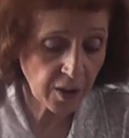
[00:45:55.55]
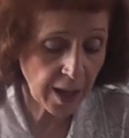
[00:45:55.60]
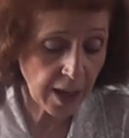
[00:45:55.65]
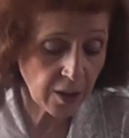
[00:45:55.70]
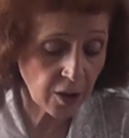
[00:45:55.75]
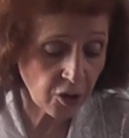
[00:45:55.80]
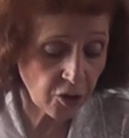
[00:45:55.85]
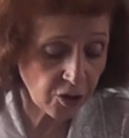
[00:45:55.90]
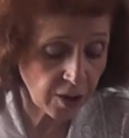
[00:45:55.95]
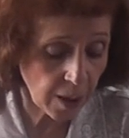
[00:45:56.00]

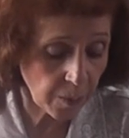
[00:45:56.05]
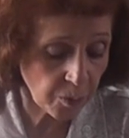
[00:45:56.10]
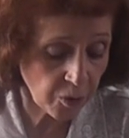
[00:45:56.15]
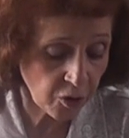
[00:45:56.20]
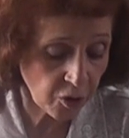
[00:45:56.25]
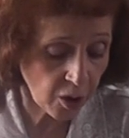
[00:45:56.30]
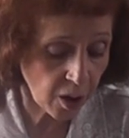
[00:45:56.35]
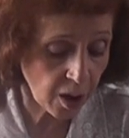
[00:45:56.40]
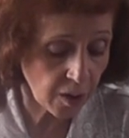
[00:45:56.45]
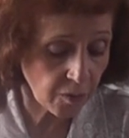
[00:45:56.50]
Daniel
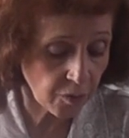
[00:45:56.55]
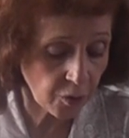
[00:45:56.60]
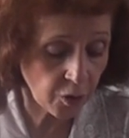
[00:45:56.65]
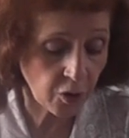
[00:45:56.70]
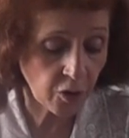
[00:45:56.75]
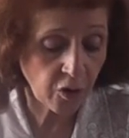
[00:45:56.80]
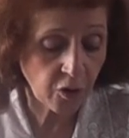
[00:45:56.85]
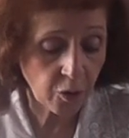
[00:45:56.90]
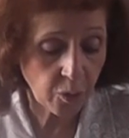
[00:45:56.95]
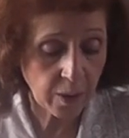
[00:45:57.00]
chapter 9,
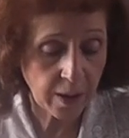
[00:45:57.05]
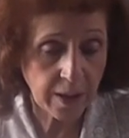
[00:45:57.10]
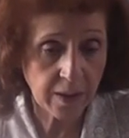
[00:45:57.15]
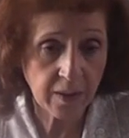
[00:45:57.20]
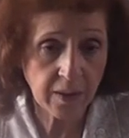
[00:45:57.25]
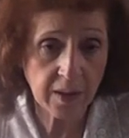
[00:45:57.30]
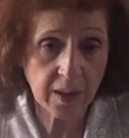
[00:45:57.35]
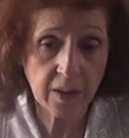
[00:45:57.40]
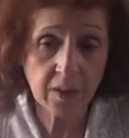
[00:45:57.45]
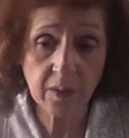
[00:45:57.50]
verse
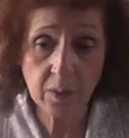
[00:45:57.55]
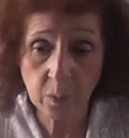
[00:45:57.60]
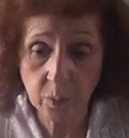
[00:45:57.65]
26,